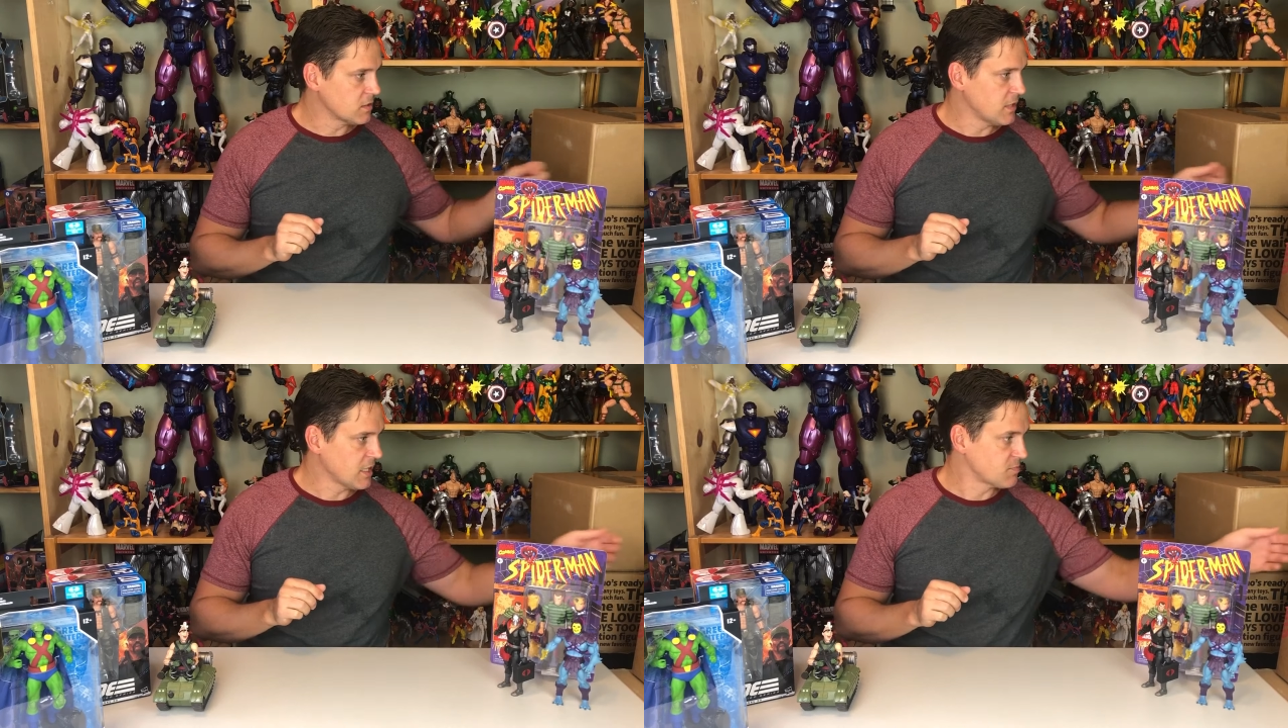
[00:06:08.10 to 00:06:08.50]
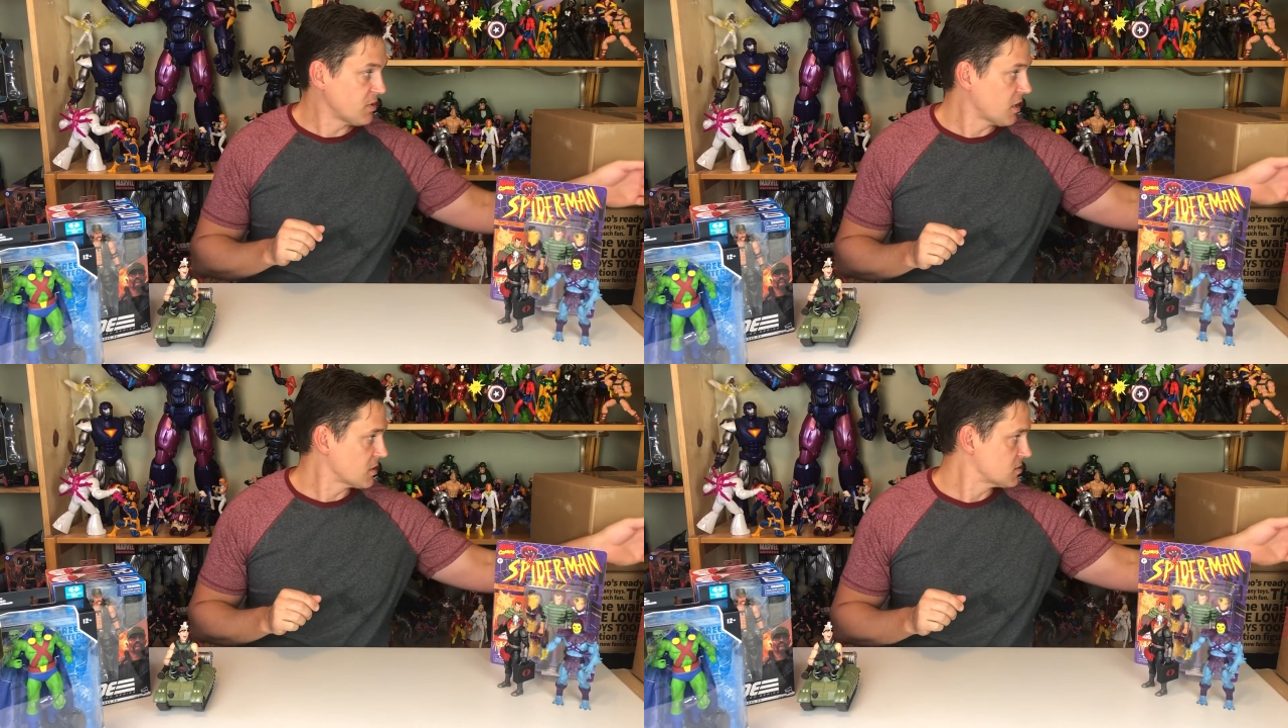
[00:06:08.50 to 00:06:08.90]
Next
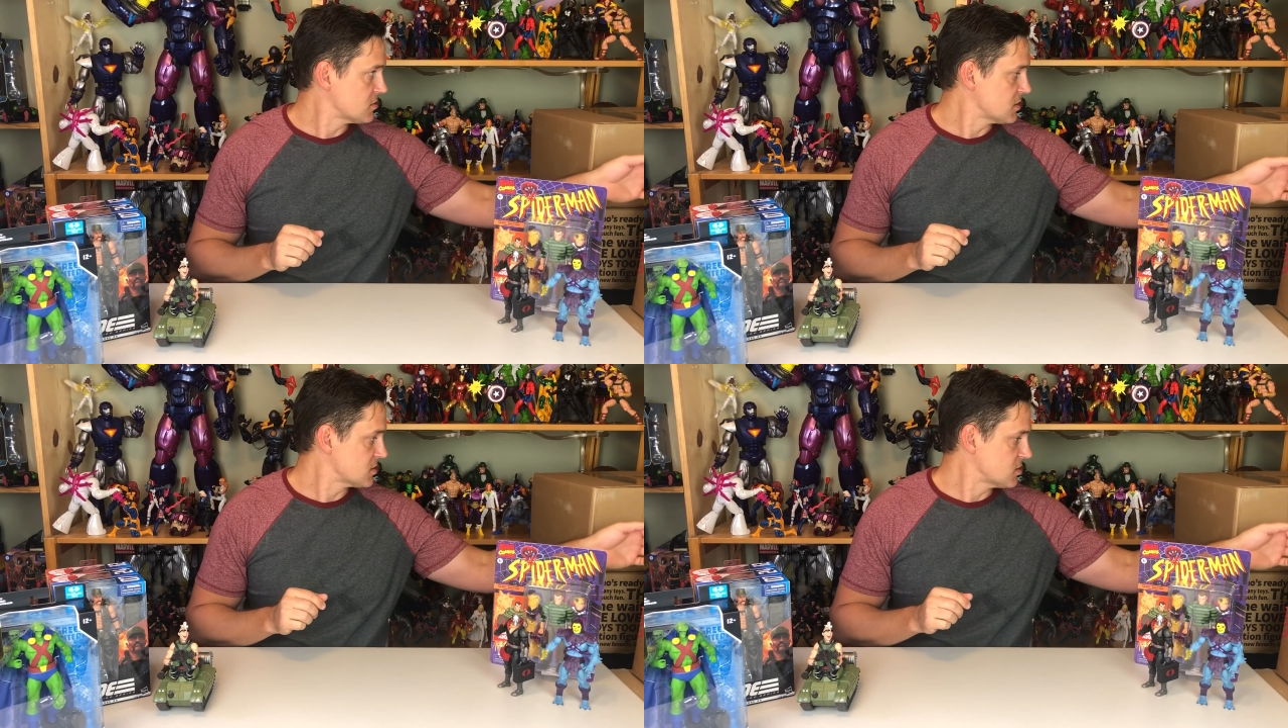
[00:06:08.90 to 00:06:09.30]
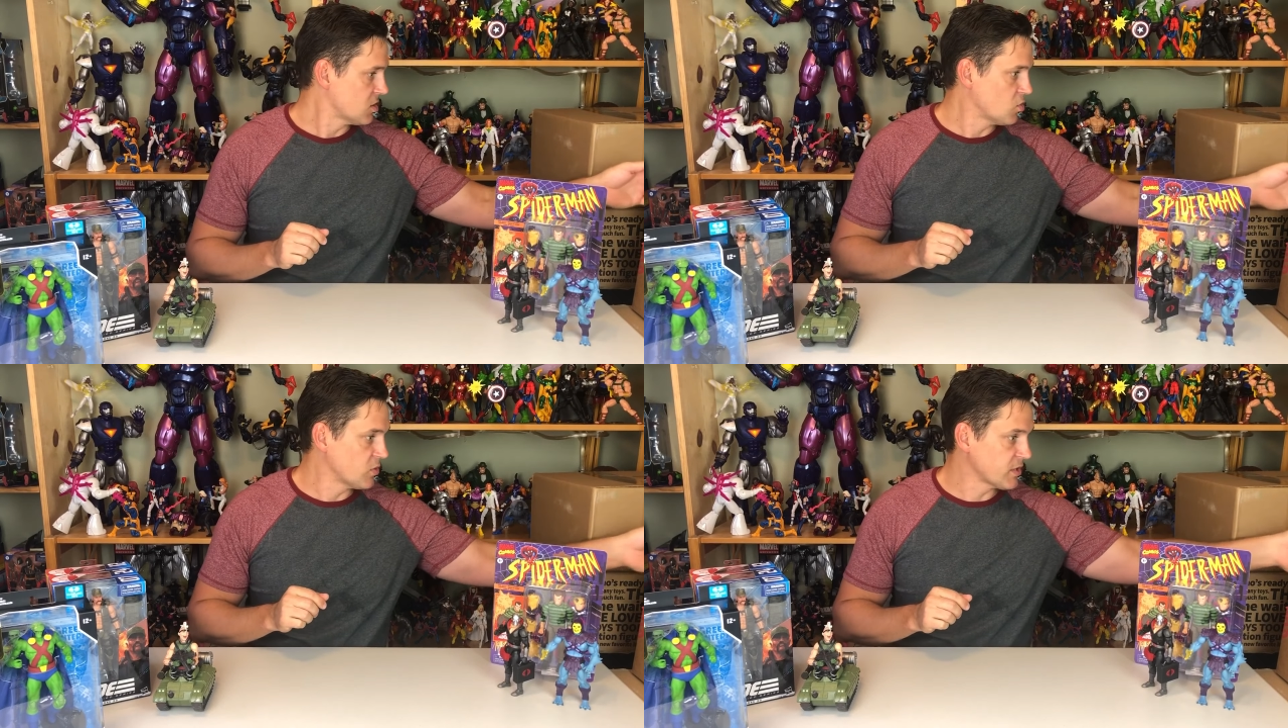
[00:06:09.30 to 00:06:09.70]
box, so let's
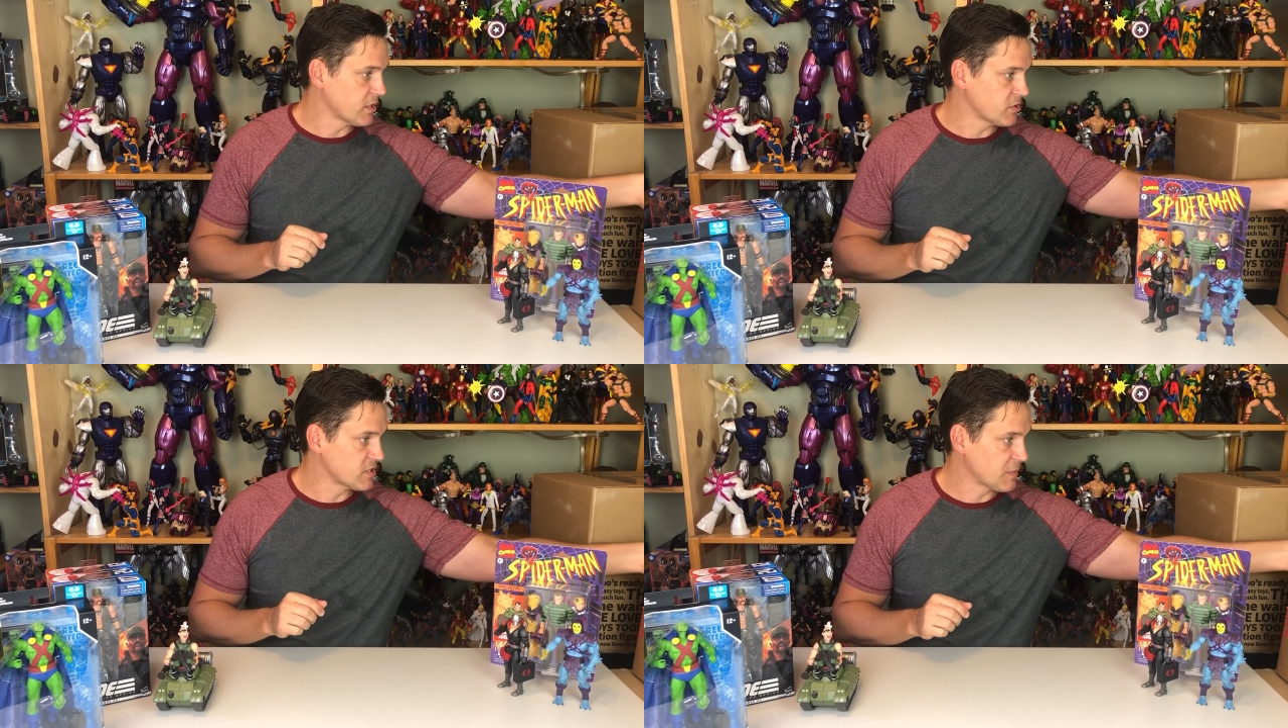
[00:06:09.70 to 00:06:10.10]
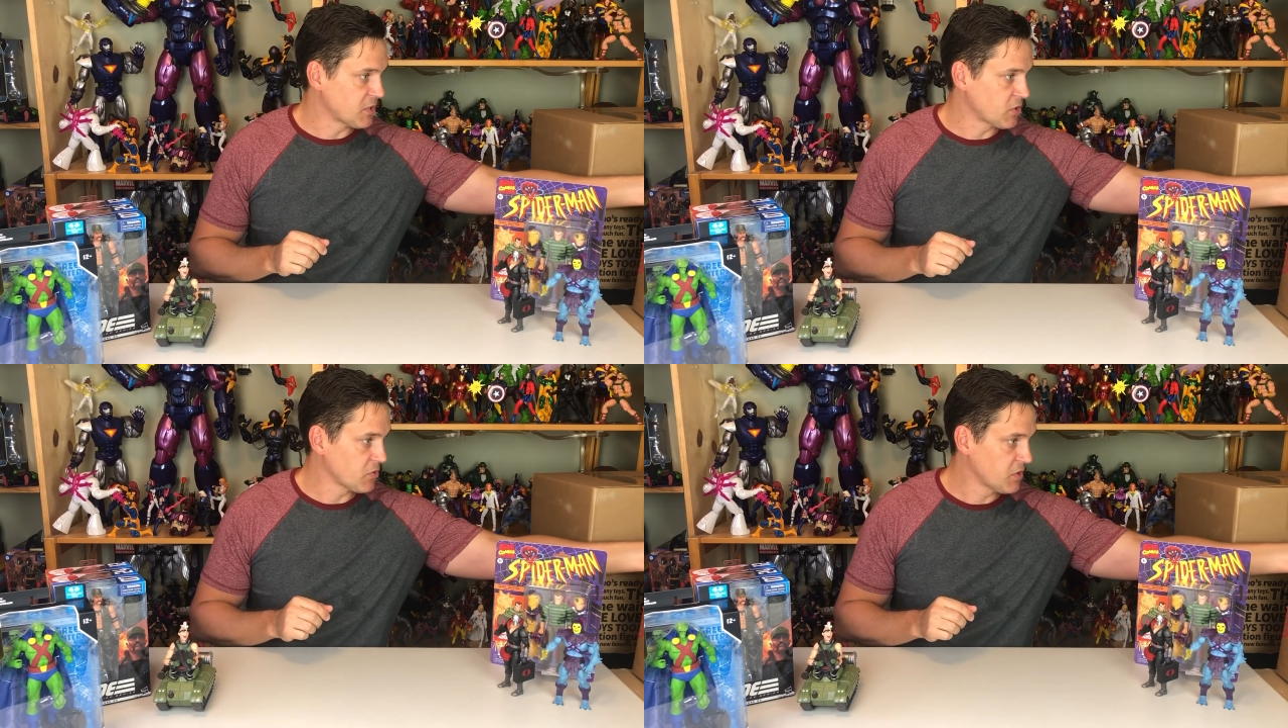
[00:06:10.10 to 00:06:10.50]
go with Entertainment
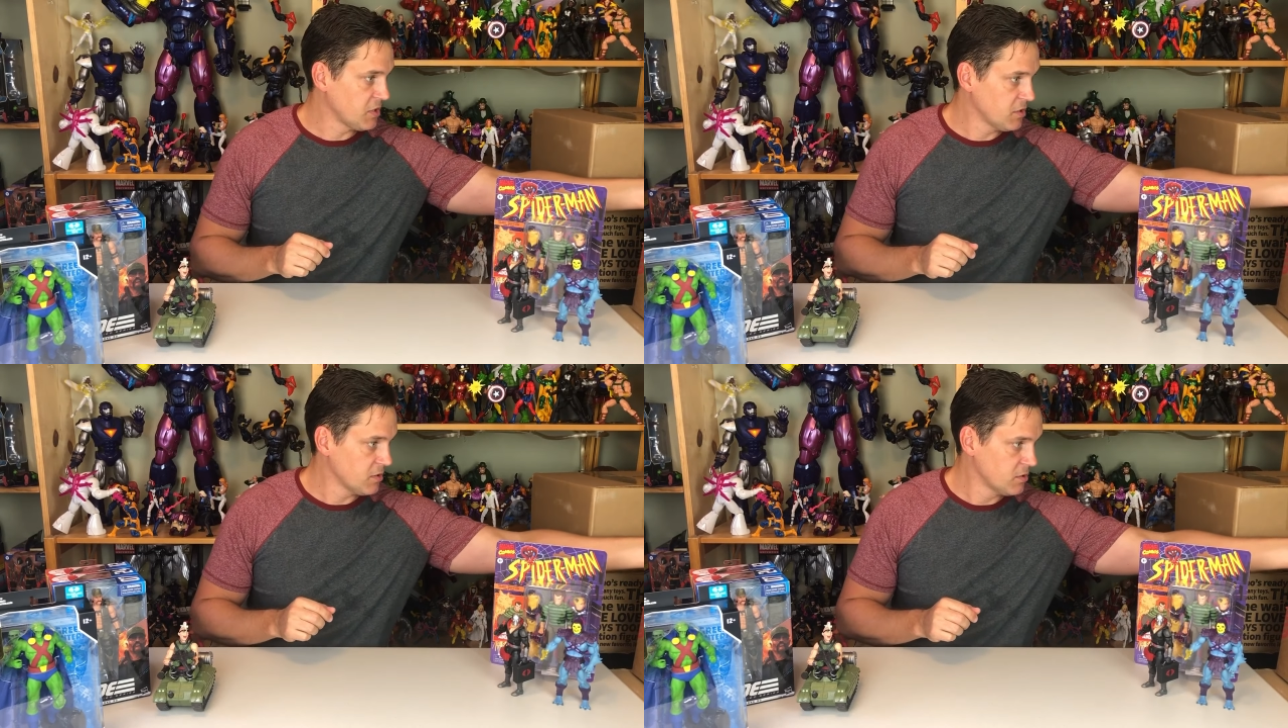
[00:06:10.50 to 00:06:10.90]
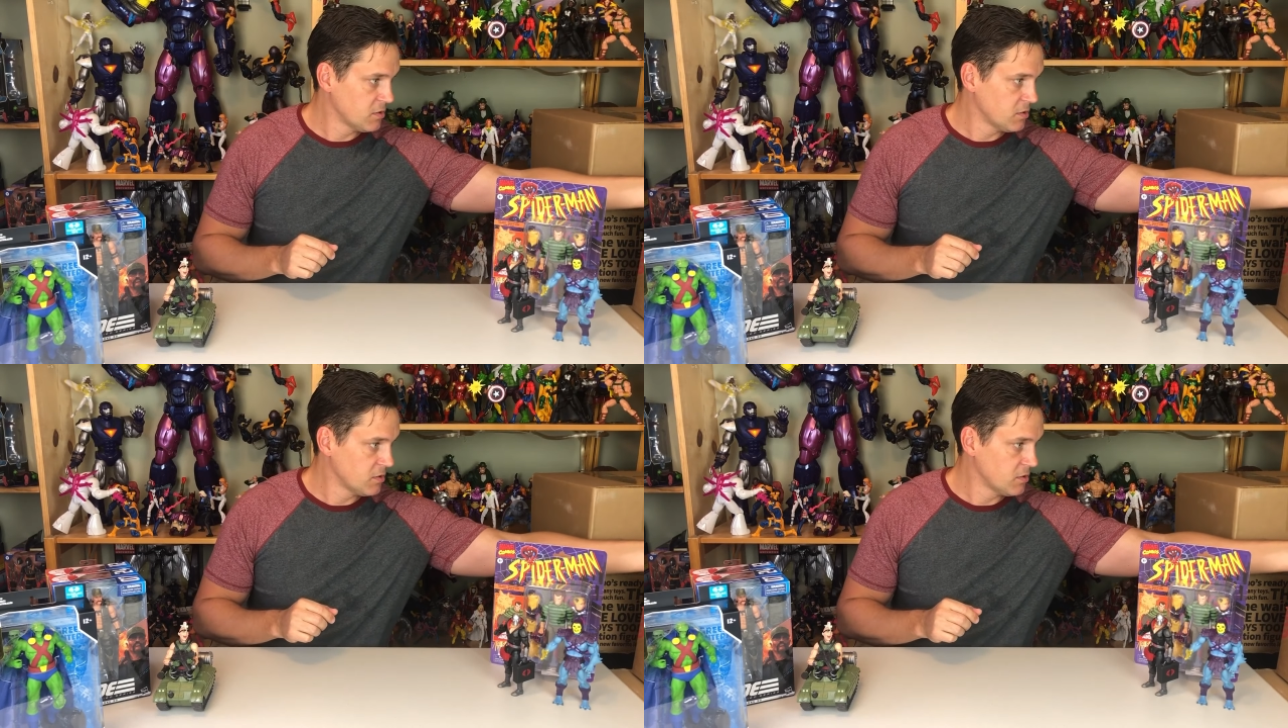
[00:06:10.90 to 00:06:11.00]
Earth here.